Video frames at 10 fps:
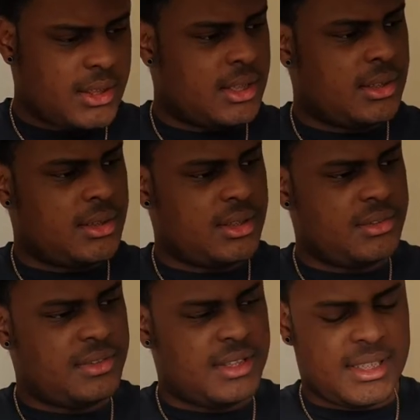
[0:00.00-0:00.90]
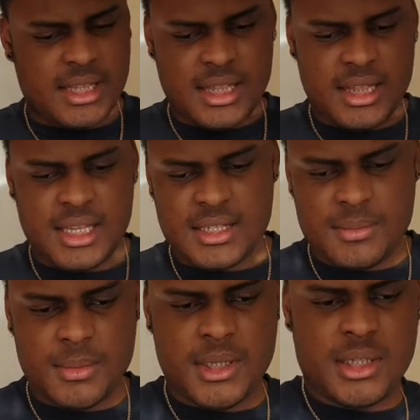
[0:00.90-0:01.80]
Don't know if it's this
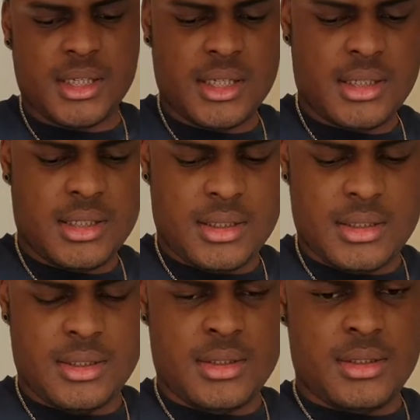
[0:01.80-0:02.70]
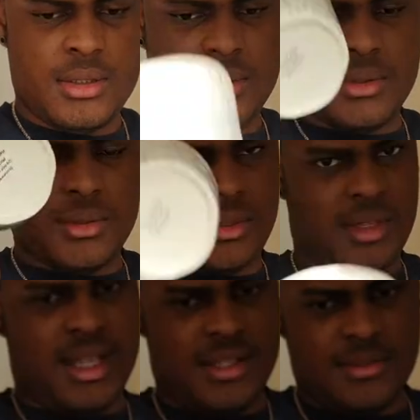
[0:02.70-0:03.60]
mug or
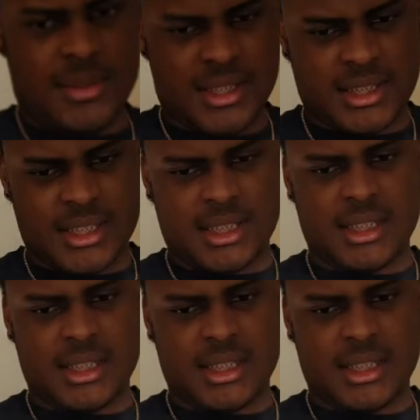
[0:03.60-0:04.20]
this mug.